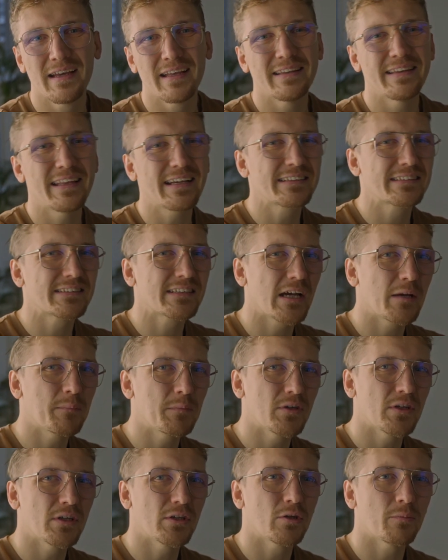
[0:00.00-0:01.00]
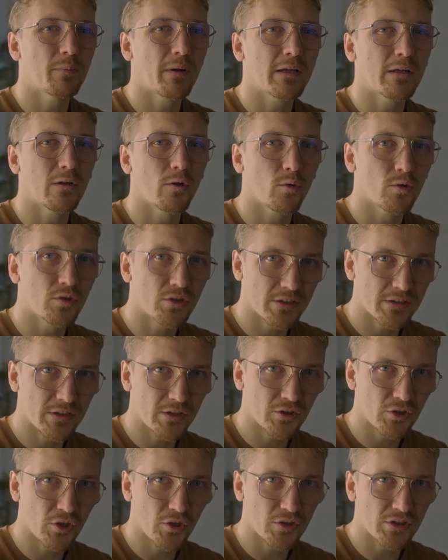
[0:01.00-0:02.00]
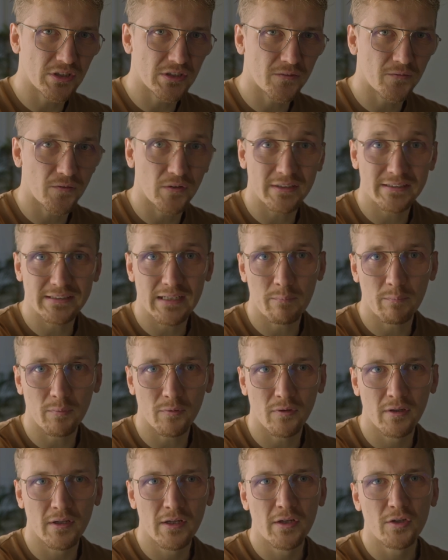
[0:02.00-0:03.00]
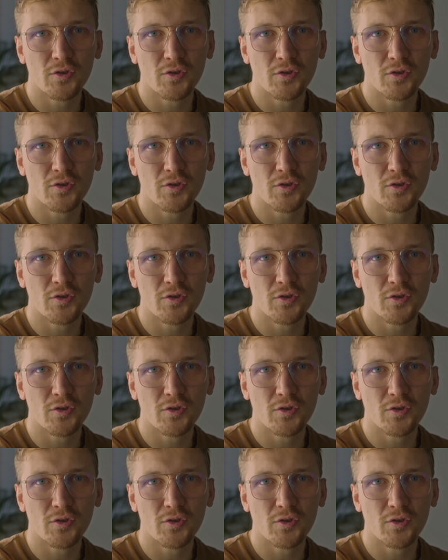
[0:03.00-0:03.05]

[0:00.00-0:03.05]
Next time you need to buy laundry detergents, for example,